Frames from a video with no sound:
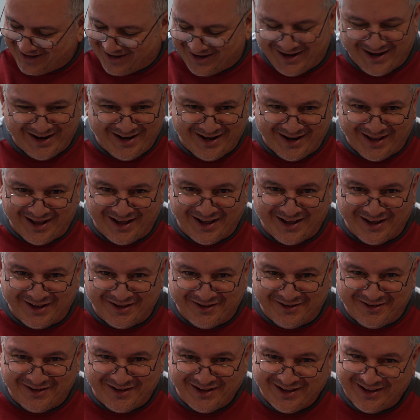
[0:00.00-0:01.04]
I know.
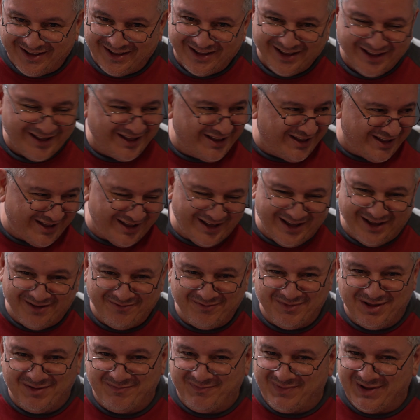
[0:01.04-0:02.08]
And
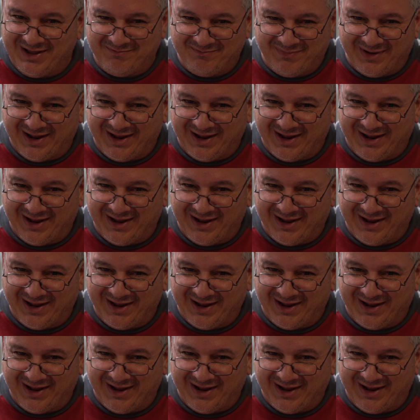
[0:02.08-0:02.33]
me pet